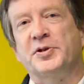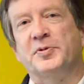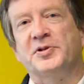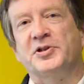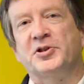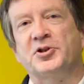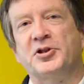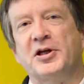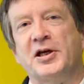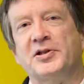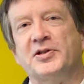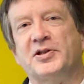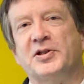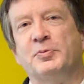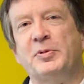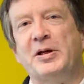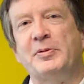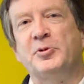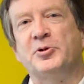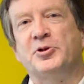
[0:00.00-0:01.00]
there was a chance that
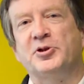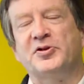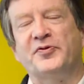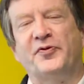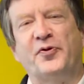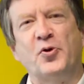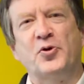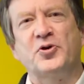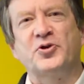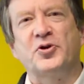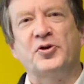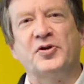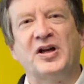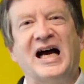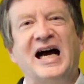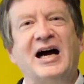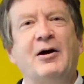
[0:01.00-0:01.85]
we would just focus on